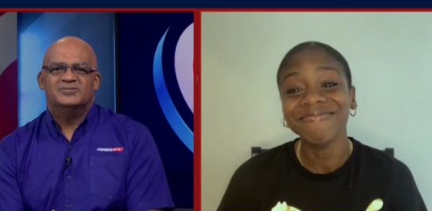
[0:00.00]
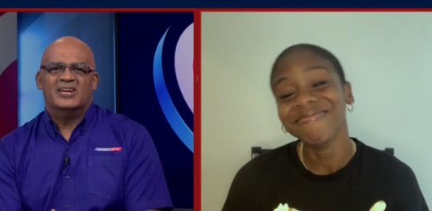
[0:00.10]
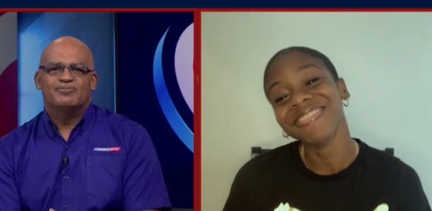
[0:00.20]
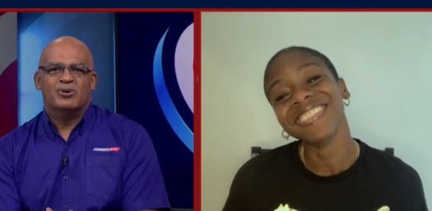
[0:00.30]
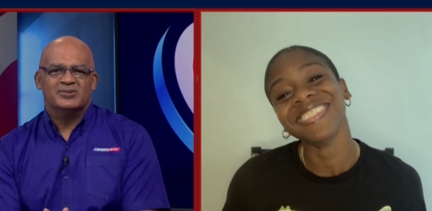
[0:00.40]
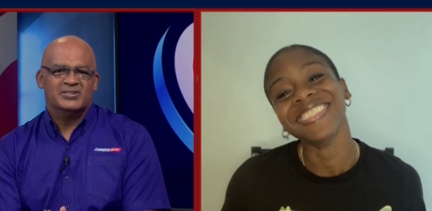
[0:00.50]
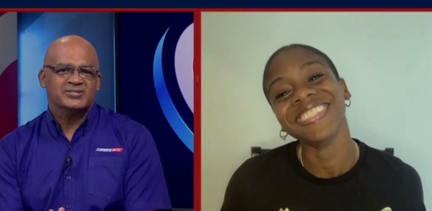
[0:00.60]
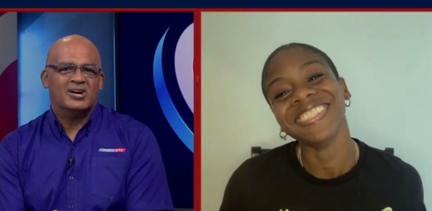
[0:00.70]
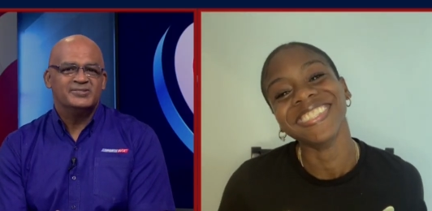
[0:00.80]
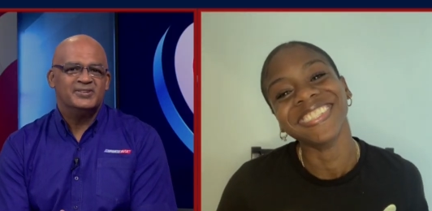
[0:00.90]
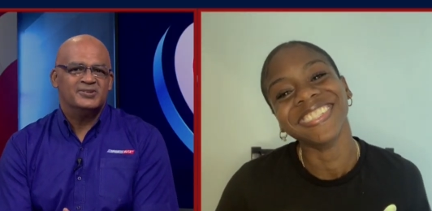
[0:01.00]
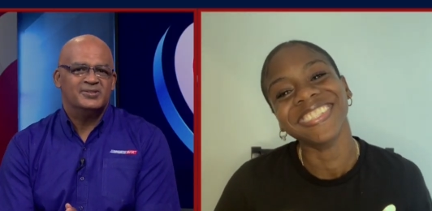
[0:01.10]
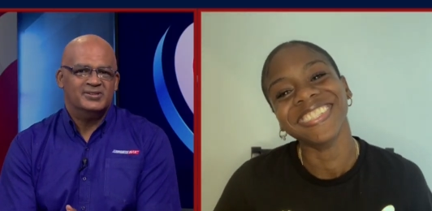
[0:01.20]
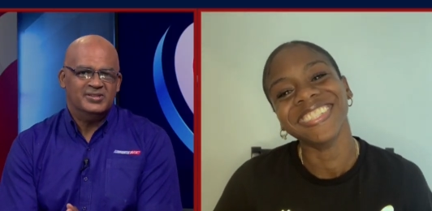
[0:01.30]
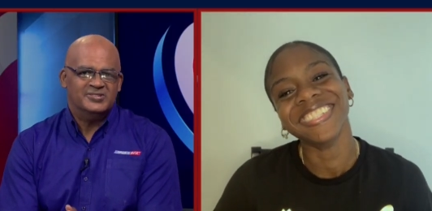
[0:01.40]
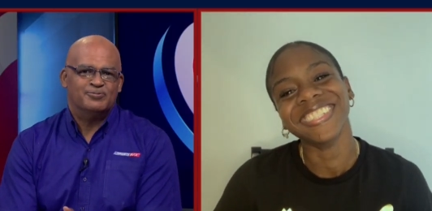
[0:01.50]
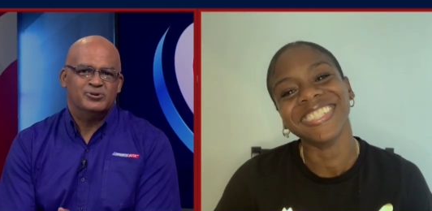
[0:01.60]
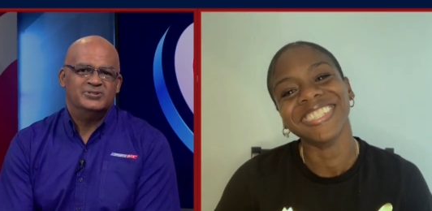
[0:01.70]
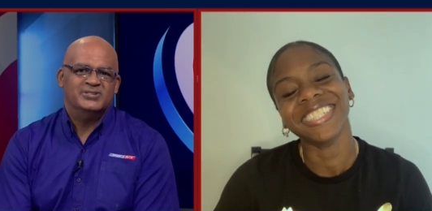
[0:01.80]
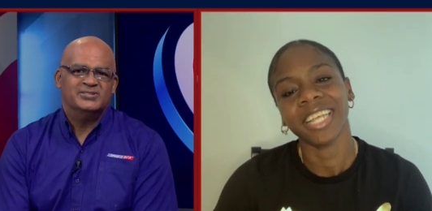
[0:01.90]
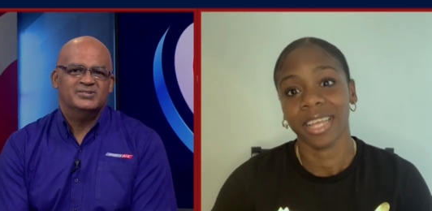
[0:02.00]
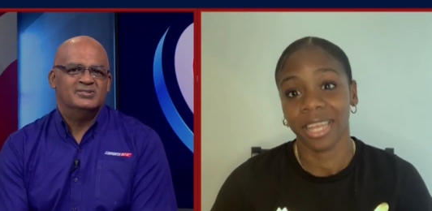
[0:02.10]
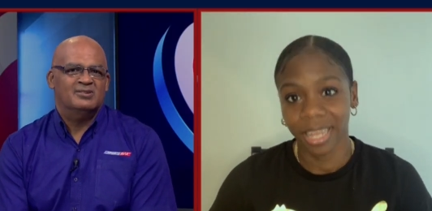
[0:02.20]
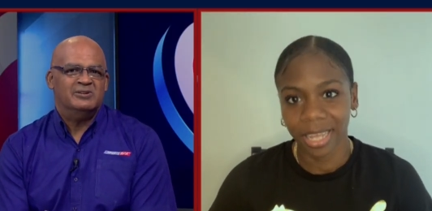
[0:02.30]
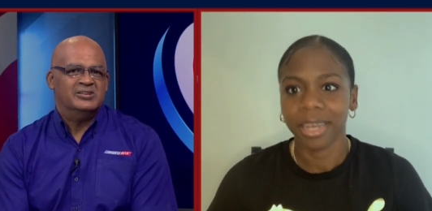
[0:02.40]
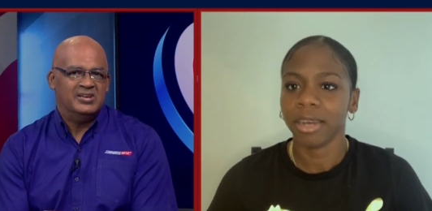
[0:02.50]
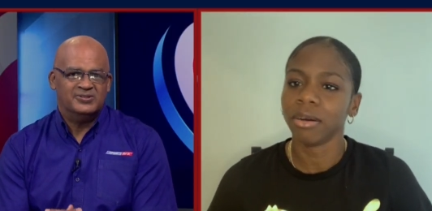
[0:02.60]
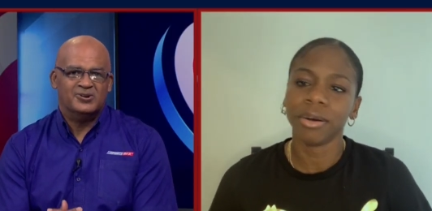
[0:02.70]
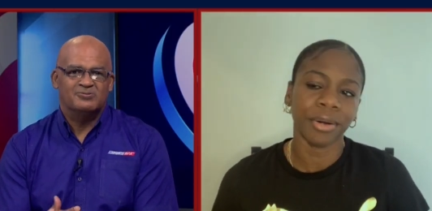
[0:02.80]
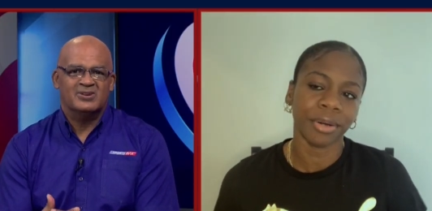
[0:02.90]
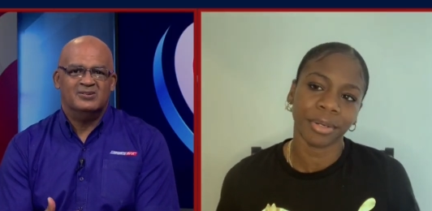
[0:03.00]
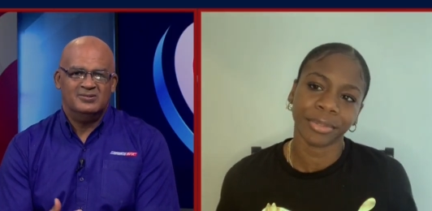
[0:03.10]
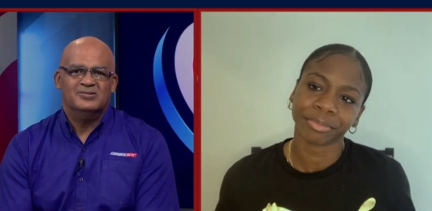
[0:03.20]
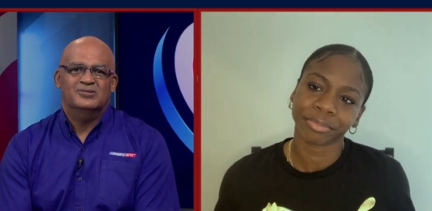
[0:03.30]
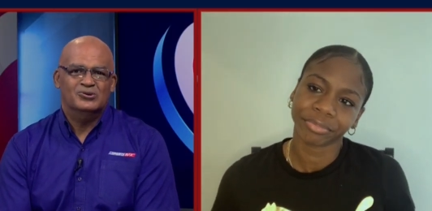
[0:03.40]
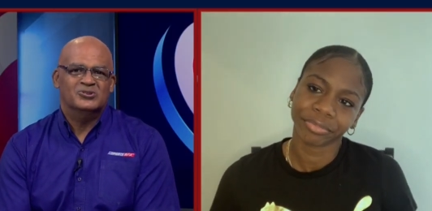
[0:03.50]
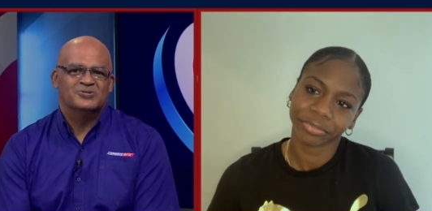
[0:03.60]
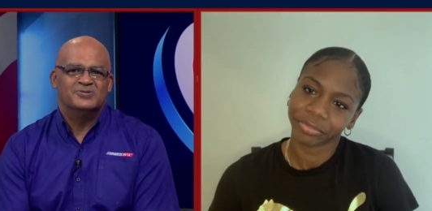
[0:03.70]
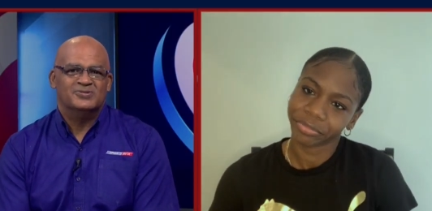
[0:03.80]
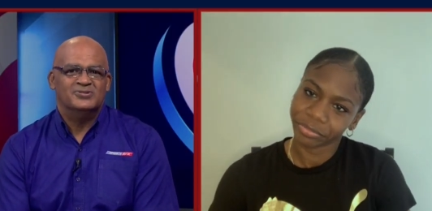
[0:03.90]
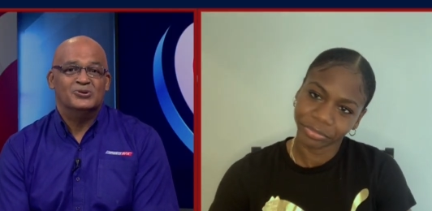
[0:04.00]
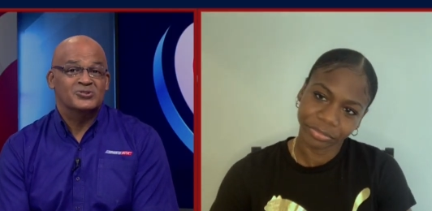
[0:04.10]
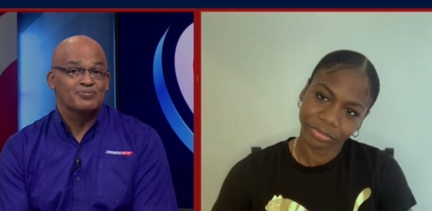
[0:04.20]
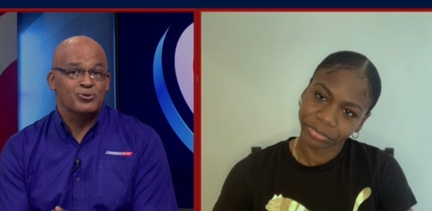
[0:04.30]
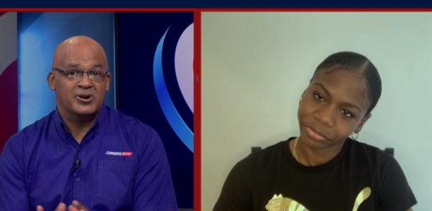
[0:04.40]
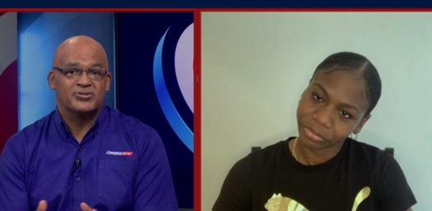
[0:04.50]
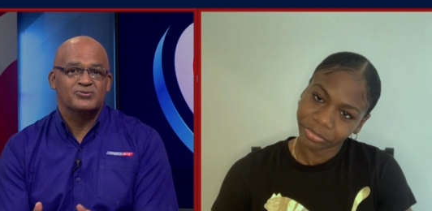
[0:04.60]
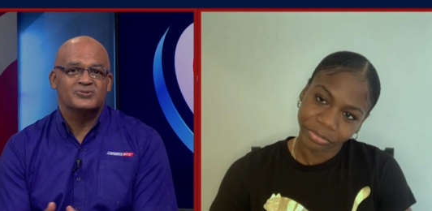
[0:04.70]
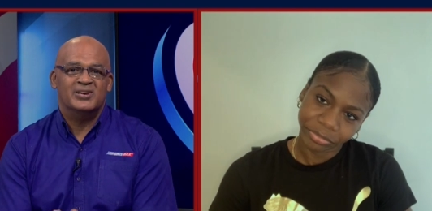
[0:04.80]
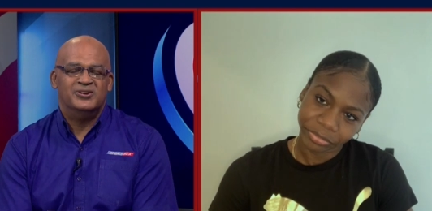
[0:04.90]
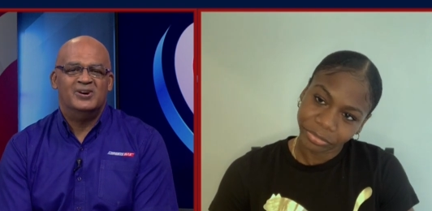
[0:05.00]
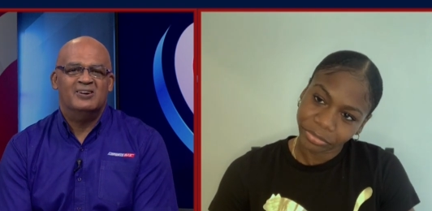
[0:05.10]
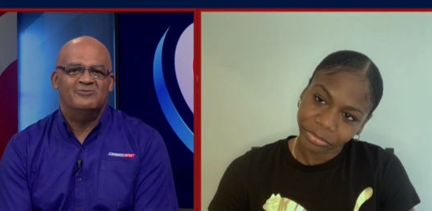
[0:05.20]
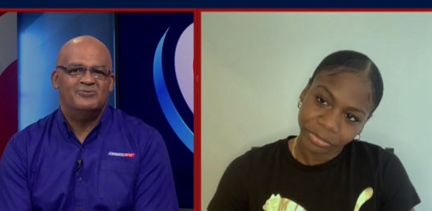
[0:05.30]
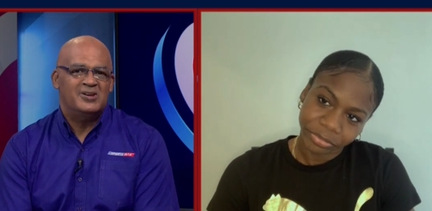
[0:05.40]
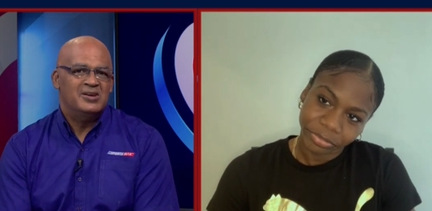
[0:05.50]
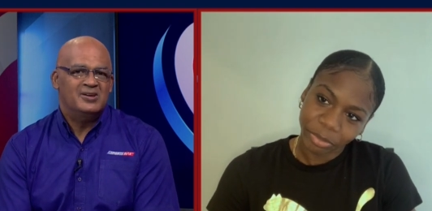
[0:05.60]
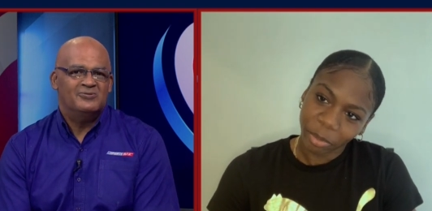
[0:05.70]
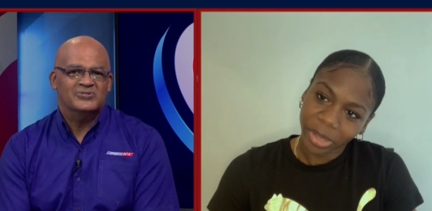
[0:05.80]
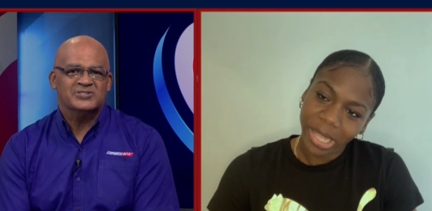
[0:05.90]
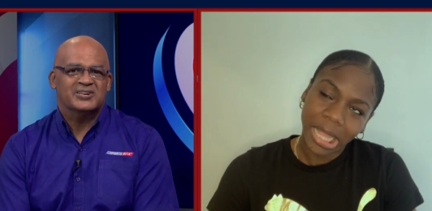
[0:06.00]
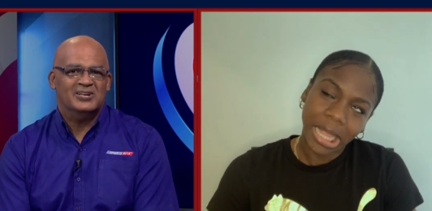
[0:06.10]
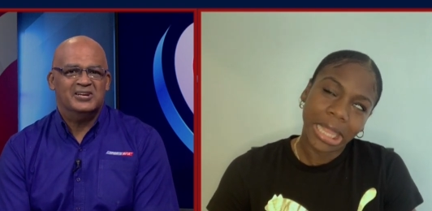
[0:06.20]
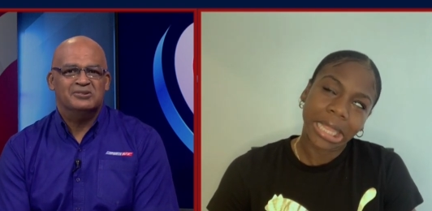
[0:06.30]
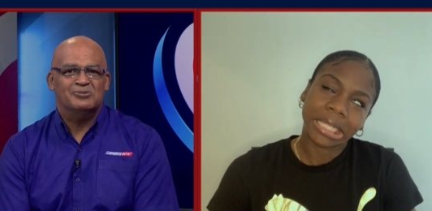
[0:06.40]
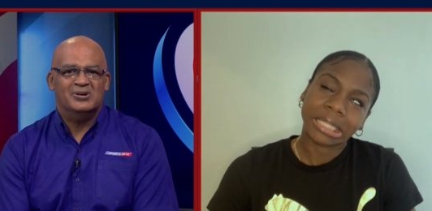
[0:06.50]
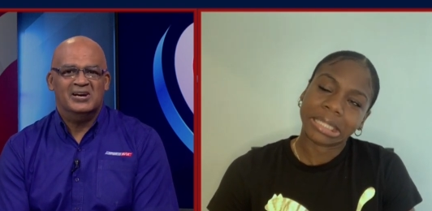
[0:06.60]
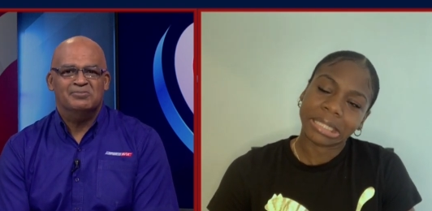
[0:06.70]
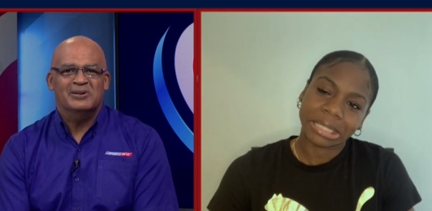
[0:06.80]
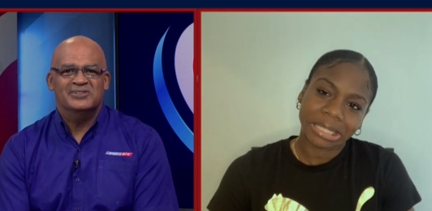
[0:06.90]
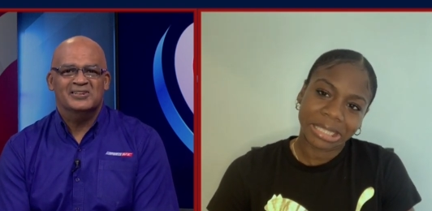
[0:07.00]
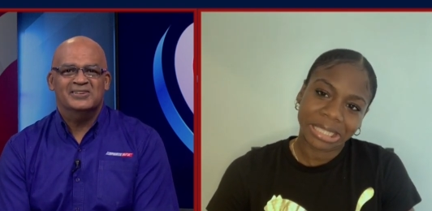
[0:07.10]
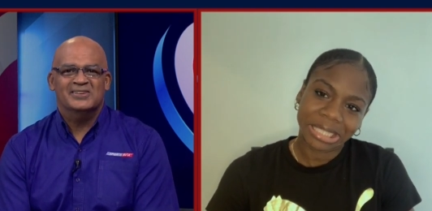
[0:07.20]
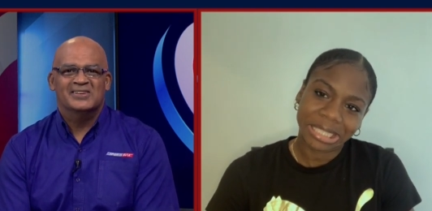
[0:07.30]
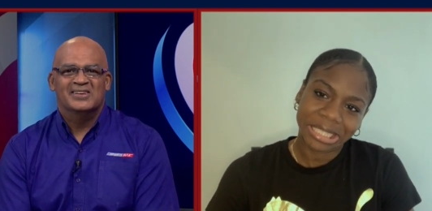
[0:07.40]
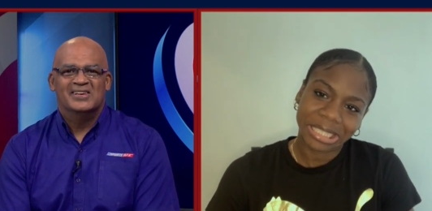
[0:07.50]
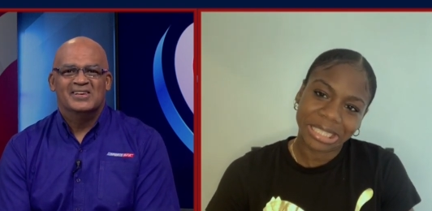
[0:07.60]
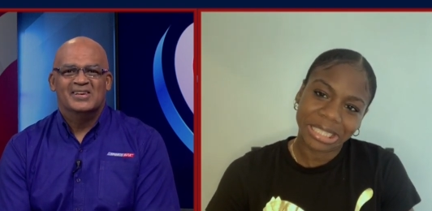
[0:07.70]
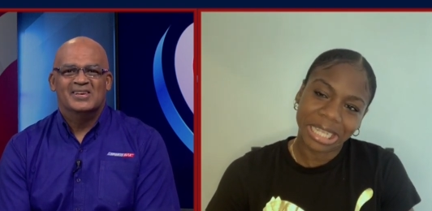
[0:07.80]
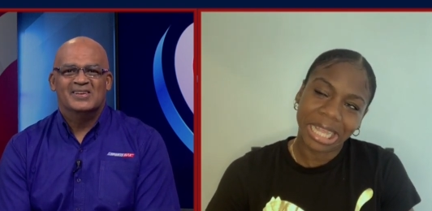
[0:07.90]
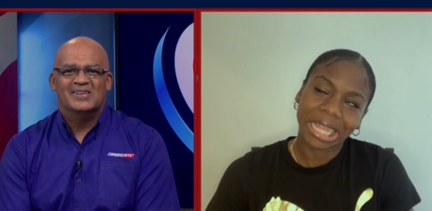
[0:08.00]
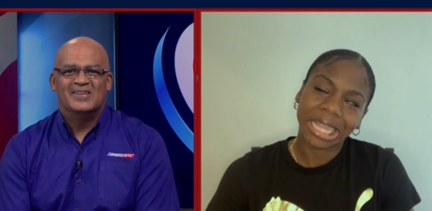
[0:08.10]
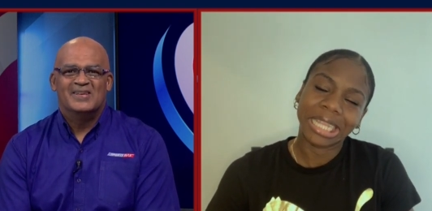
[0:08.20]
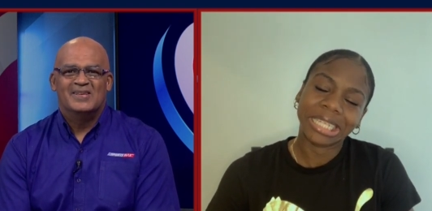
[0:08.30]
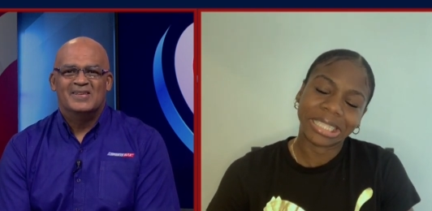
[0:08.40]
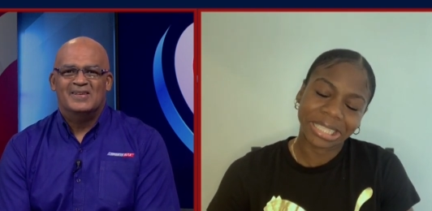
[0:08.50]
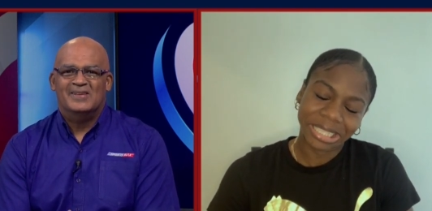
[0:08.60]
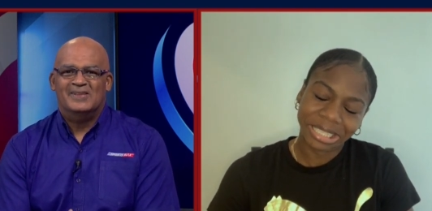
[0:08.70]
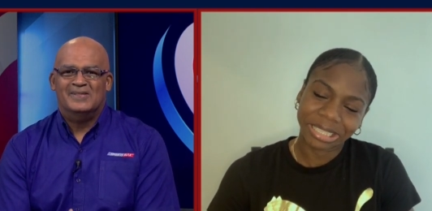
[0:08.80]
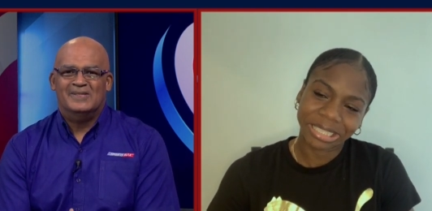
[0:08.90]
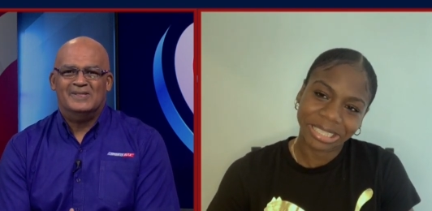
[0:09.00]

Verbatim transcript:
Speaker 1: that process continue this preseason? I mean, in oh. terms of those those breakthroughs that you have physically and, and mentally.
Speaker 2: Listen,